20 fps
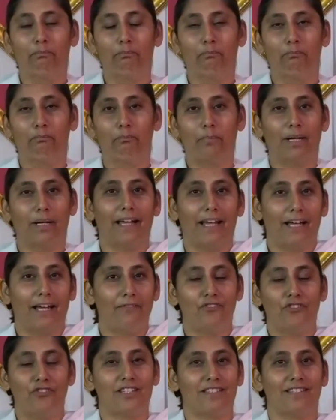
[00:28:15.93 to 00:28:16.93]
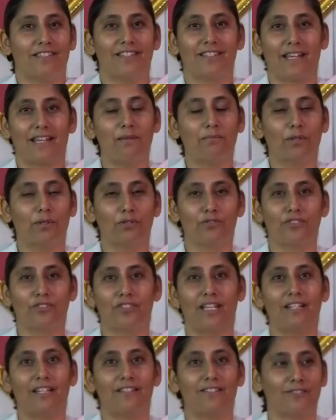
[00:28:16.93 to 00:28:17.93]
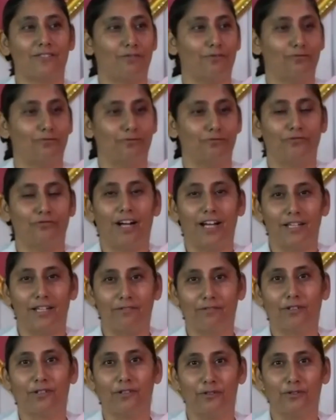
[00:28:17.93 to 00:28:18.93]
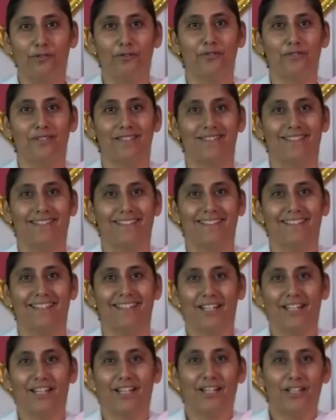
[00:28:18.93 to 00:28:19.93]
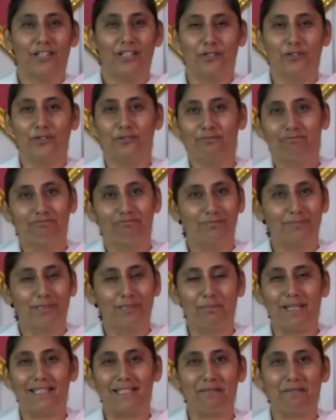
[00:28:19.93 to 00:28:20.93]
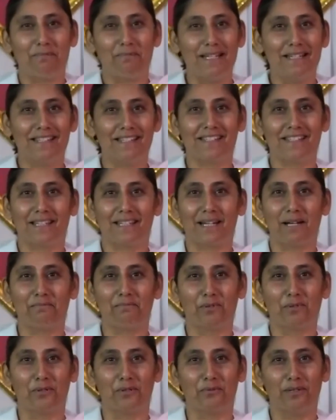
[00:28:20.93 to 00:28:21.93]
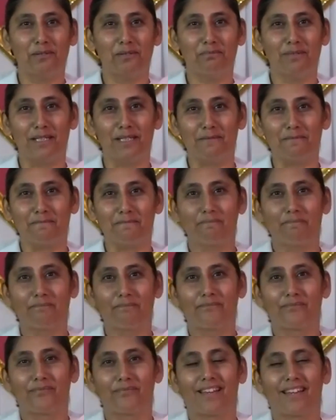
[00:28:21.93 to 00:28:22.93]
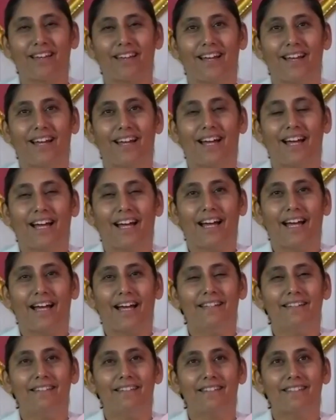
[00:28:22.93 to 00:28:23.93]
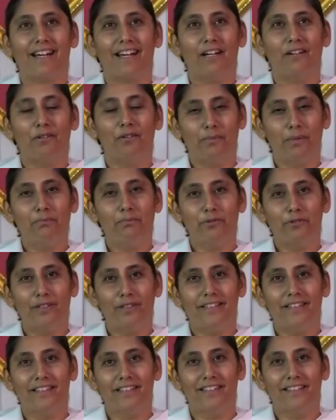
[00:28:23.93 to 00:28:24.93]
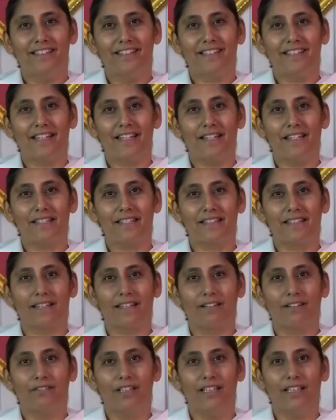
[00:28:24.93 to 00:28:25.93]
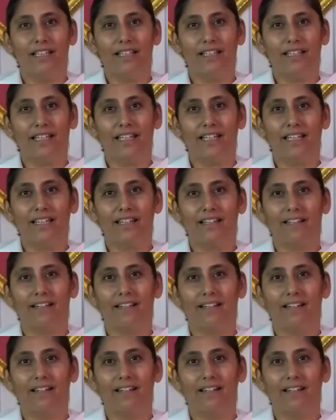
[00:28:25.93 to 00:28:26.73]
but I have just the same old sets of 5 clothes and, you know, the bits and pieces that I brought with me. And I remember in the early days really thinking,